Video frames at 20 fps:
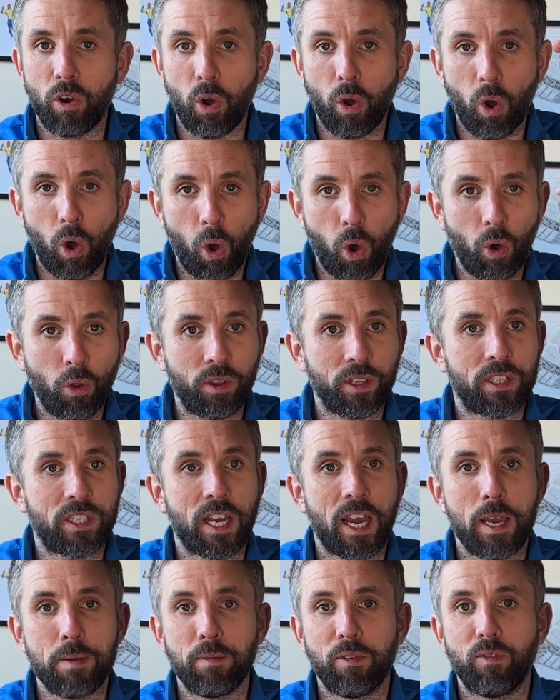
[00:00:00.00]
all the
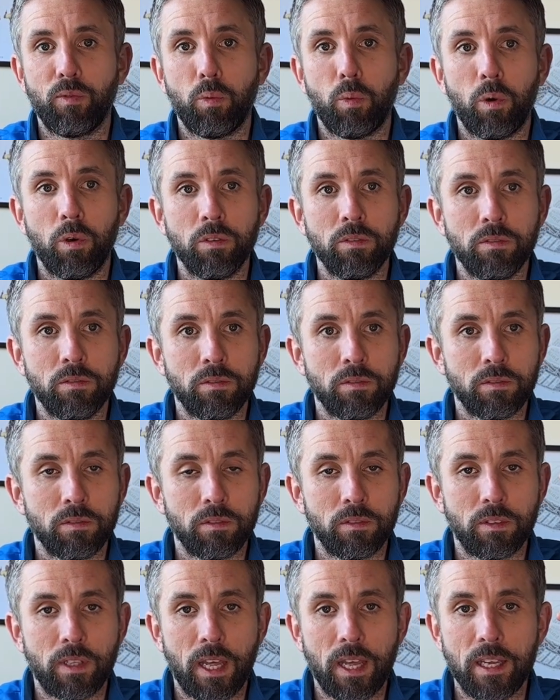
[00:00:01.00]
time have won.
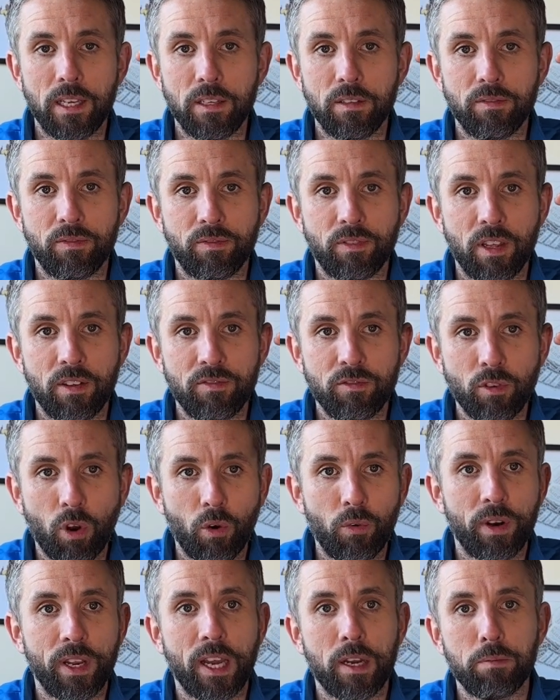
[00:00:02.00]
They've not
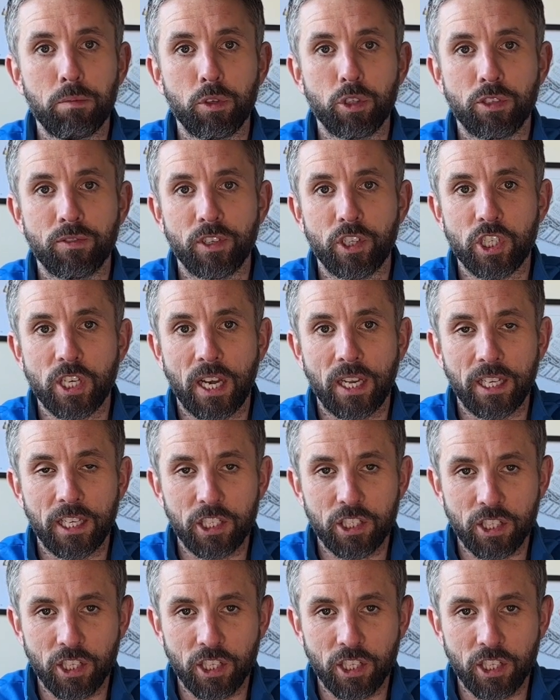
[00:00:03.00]
really had much of a challenge.